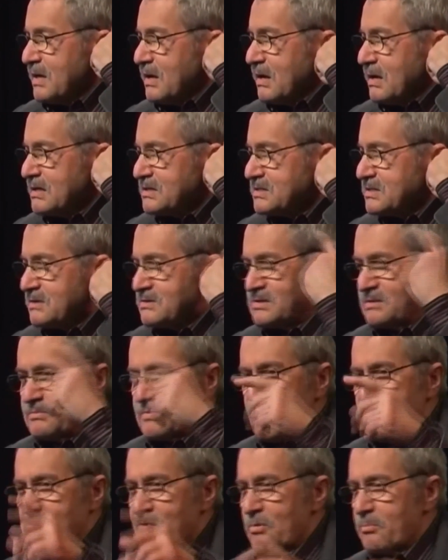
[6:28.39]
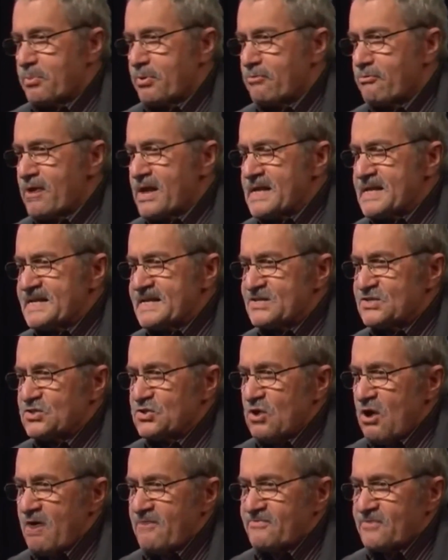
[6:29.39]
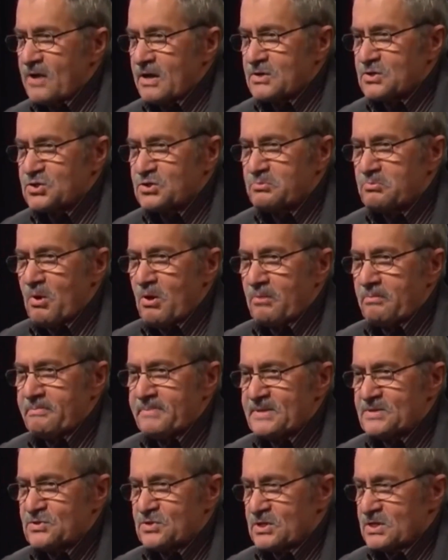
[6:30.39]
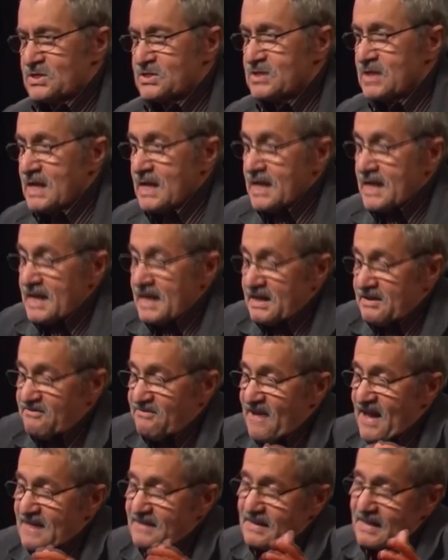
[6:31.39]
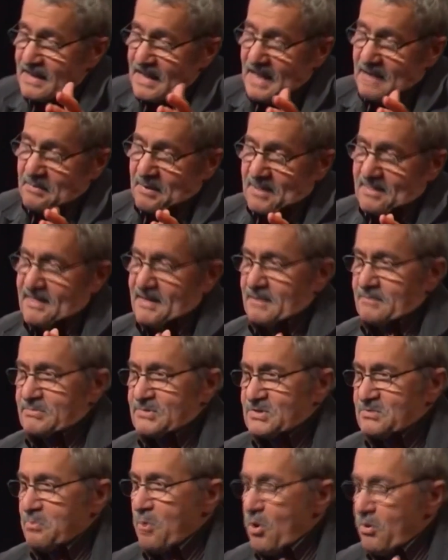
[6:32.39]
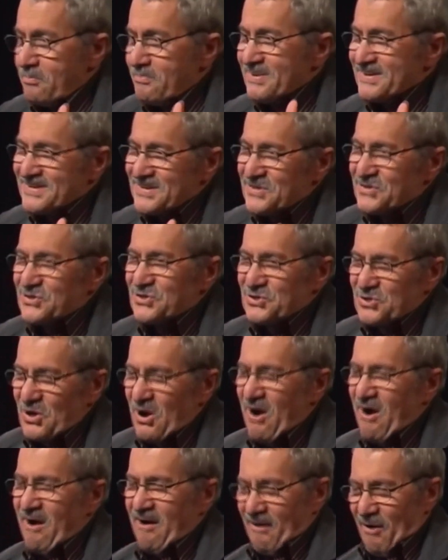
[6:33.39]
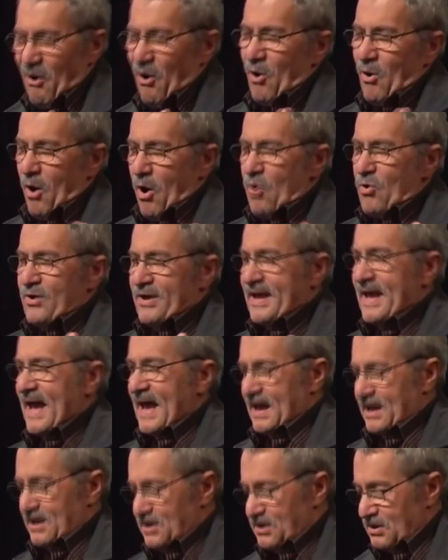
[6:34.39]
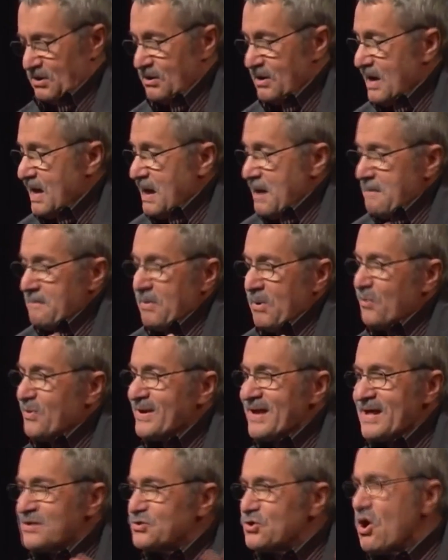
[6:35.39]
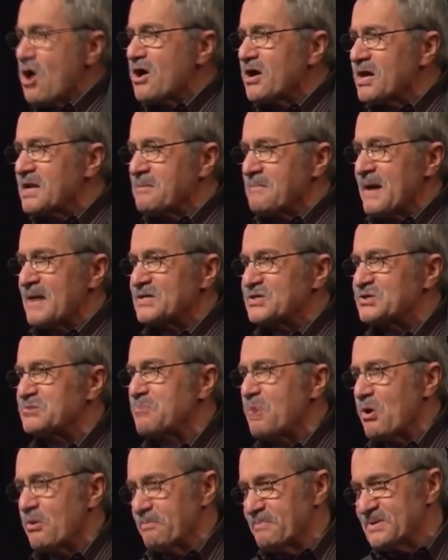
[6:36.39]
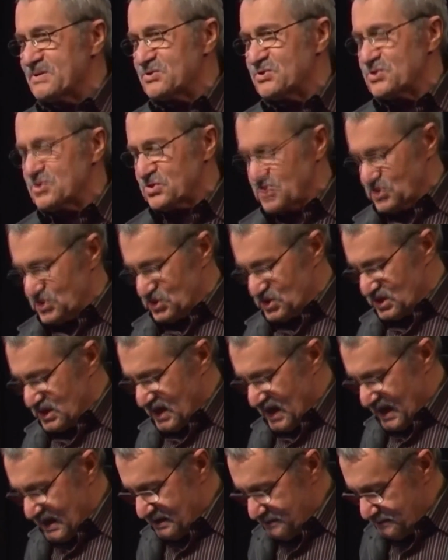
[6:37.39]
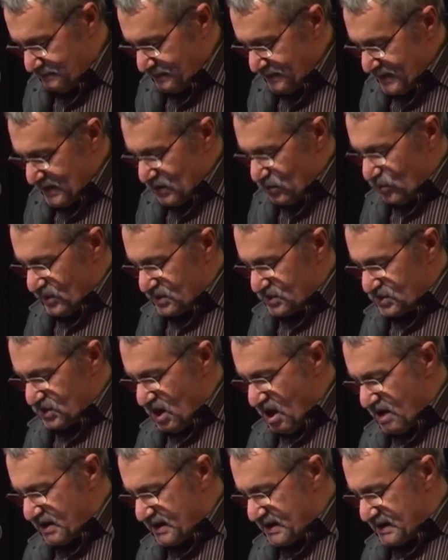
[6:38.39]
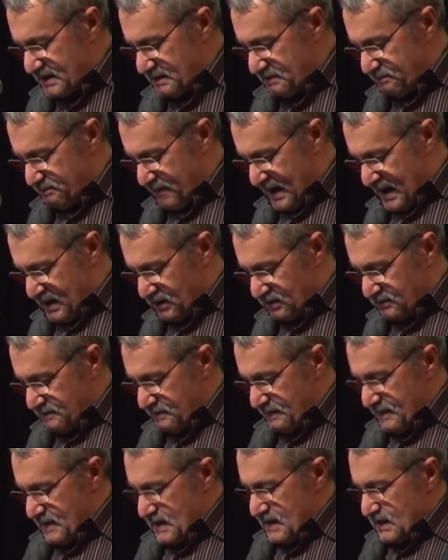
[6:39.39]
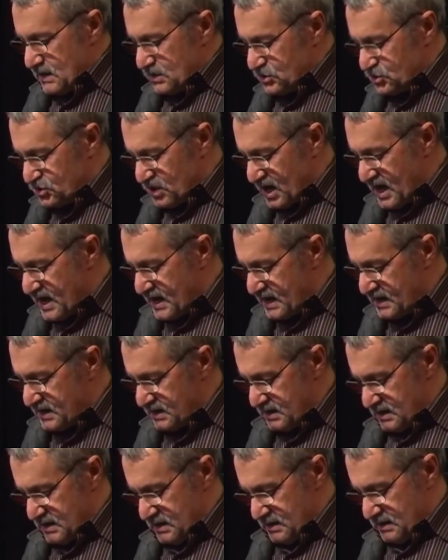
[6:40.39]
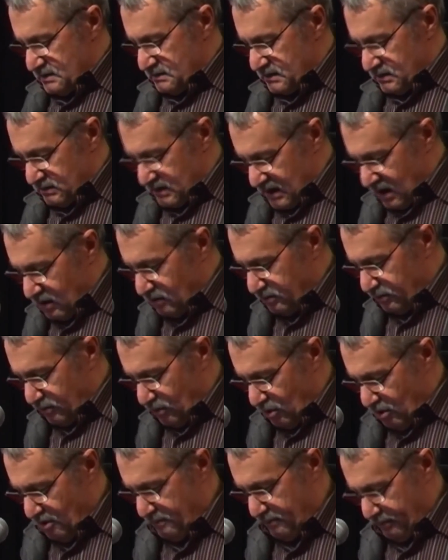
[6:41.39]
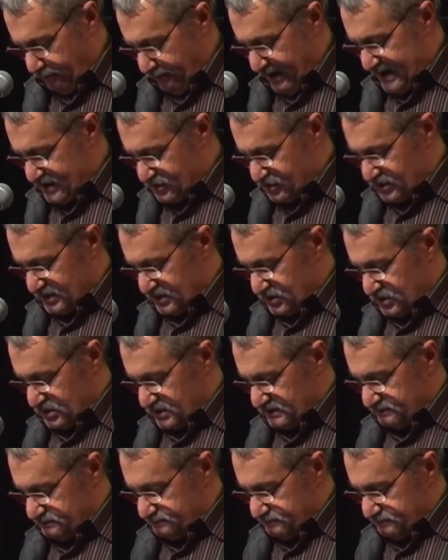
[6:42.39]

some guy wrote, Parenti is soft on small business. In fact, I am. I think small businesses are okay, you know. But we're not talking about small businesses tonight. We're talking about giant corporations.